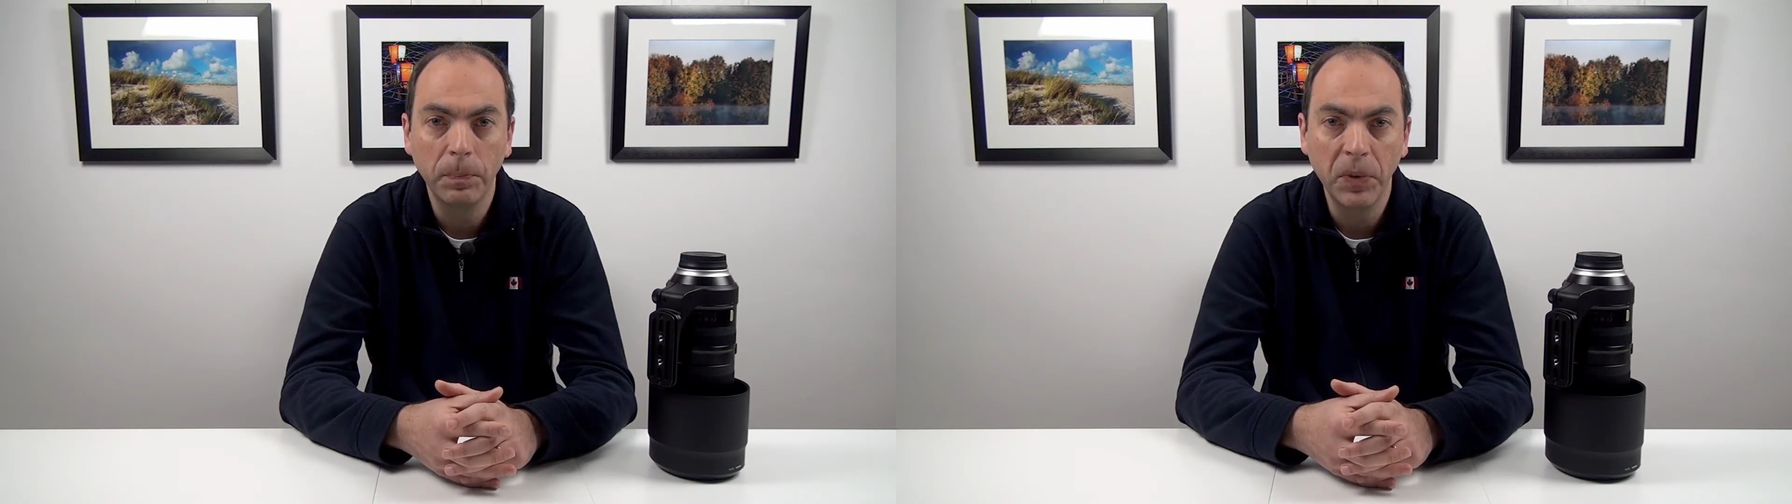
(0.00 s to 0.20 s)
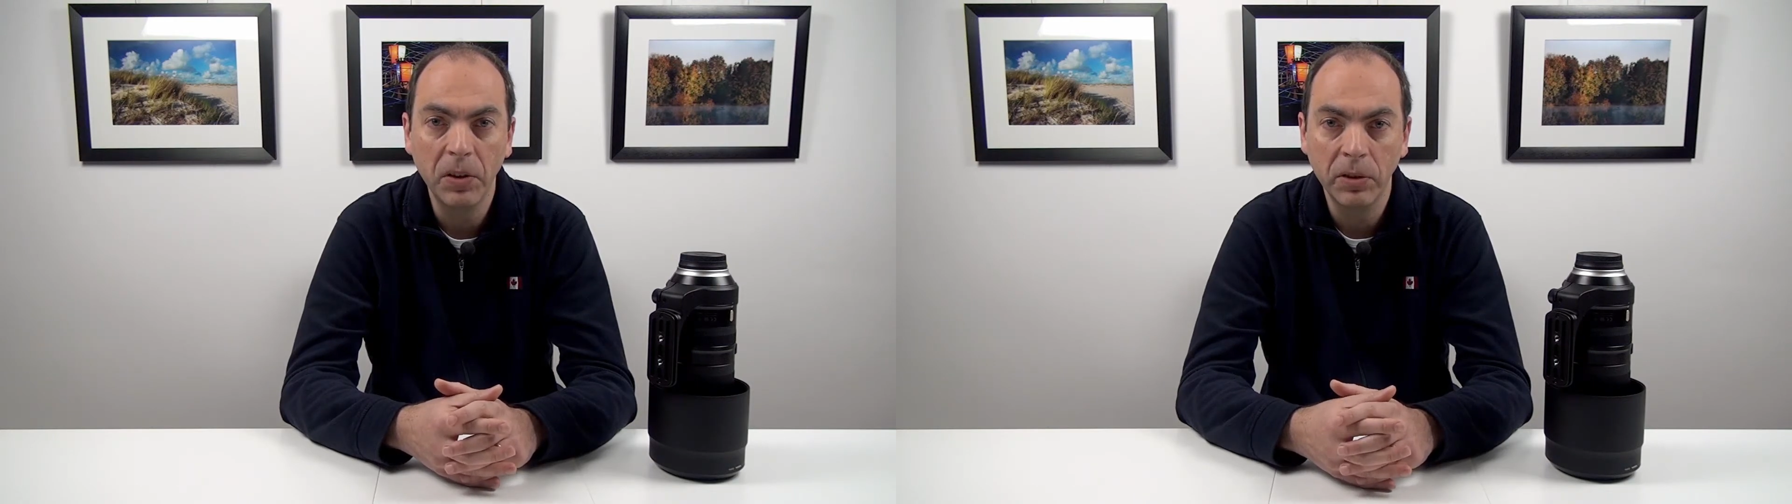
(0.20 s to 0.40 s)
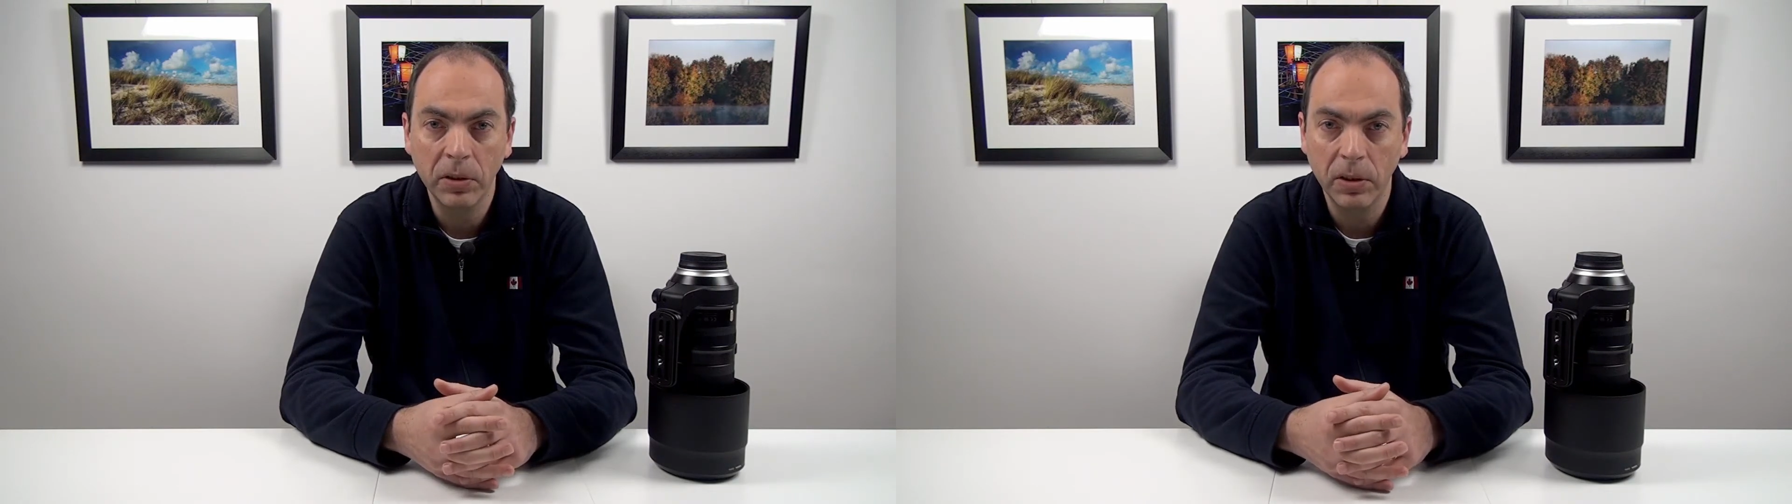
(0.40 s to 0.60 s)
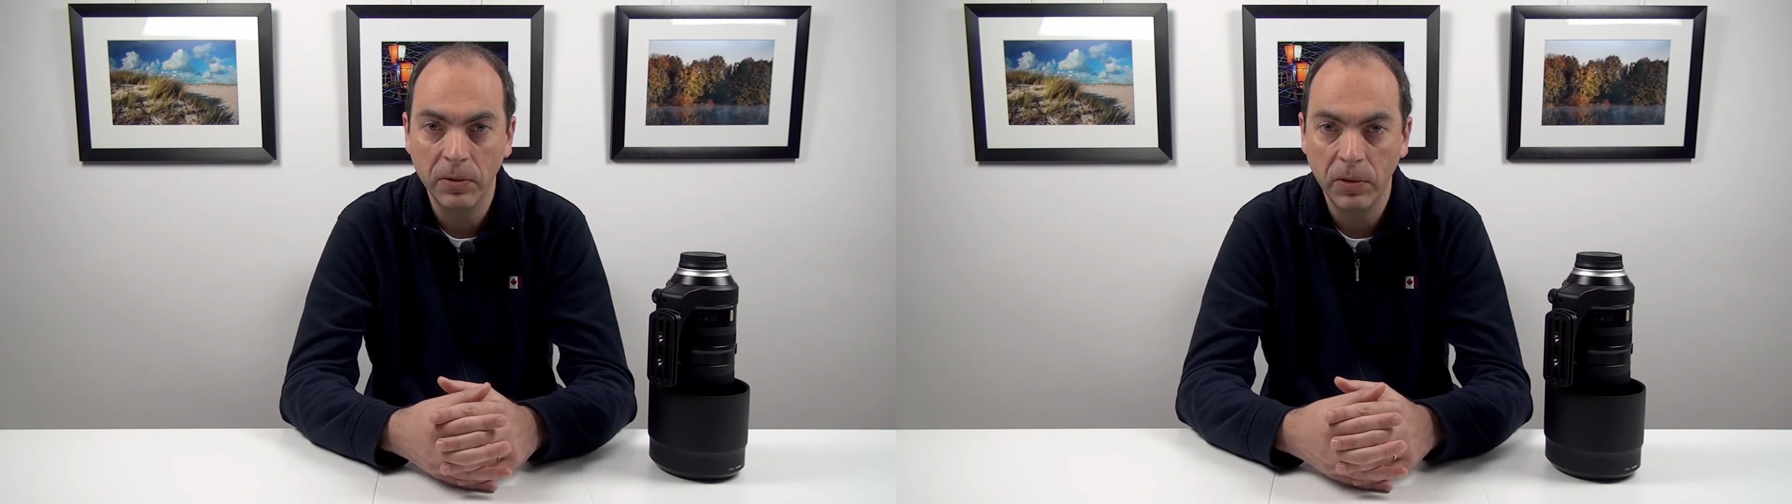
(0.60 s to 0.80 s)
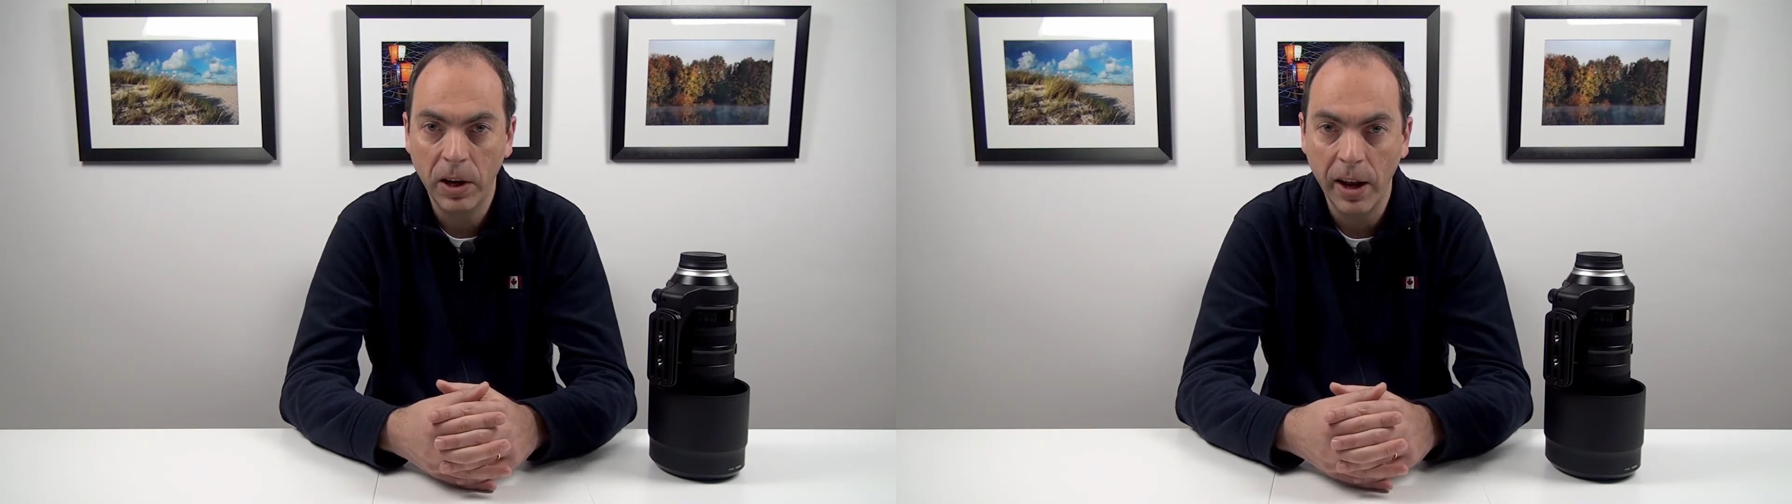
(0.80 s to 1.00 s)
even
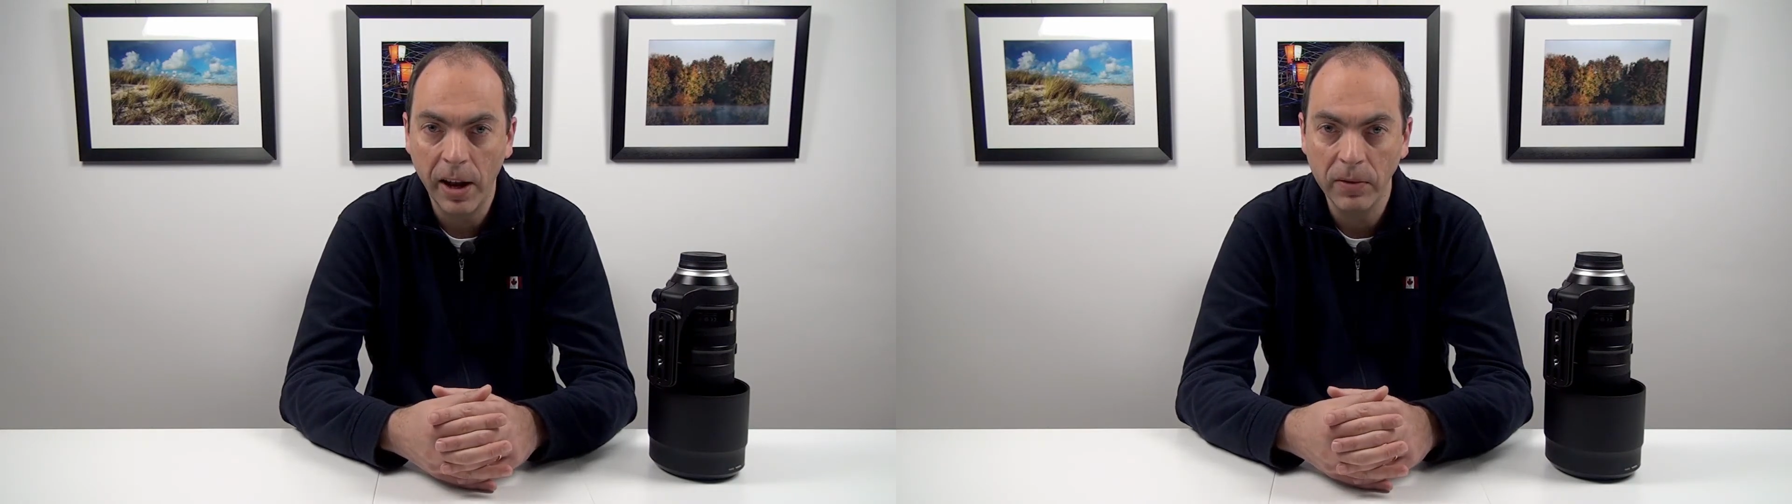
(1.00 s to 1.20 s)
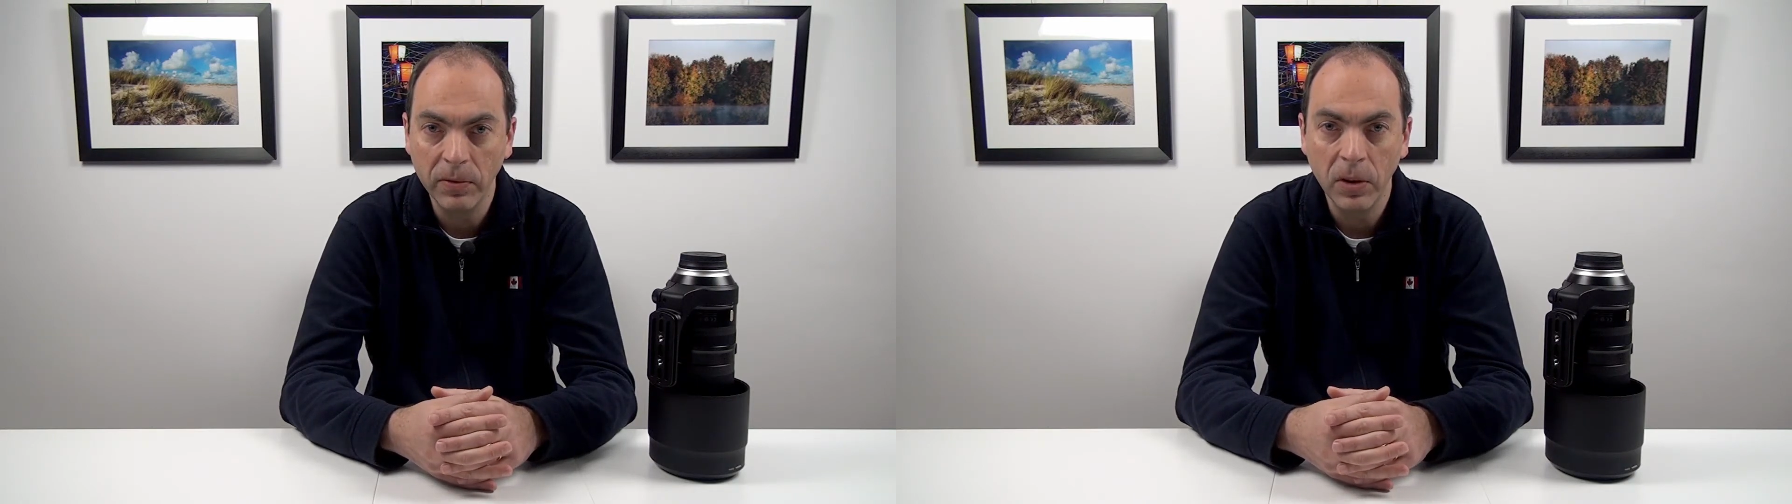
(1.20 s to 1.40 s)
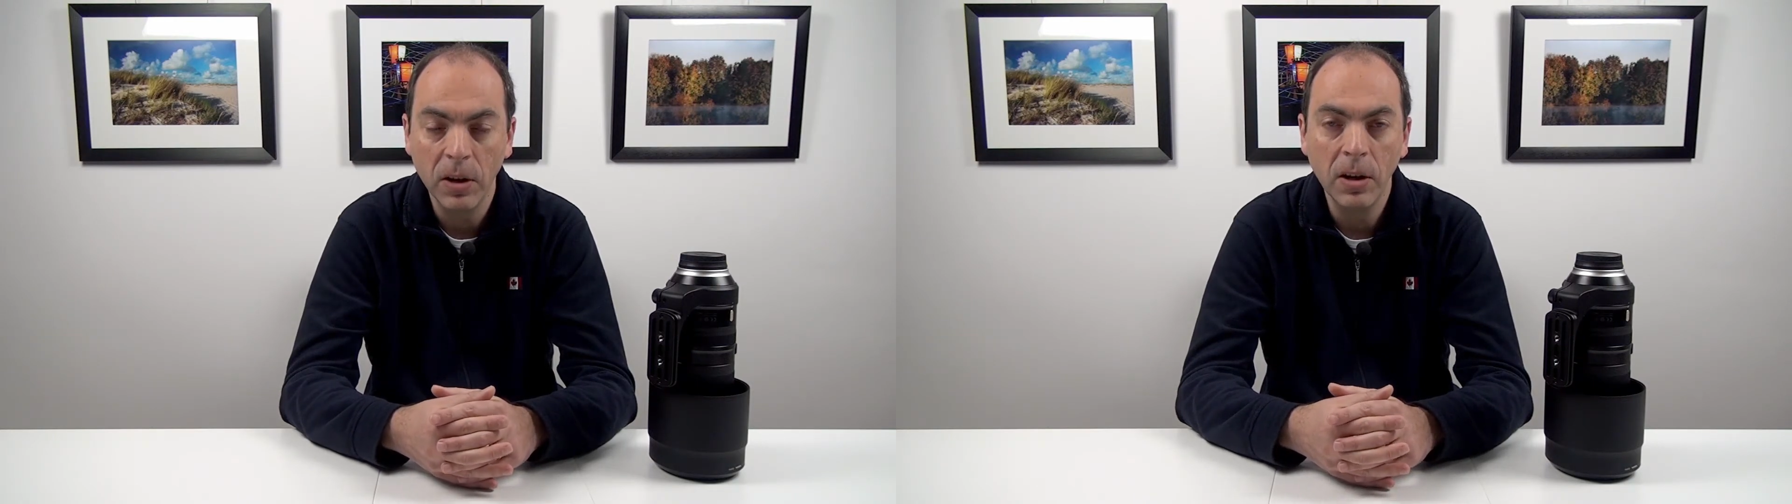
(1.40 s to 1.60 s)
if I have.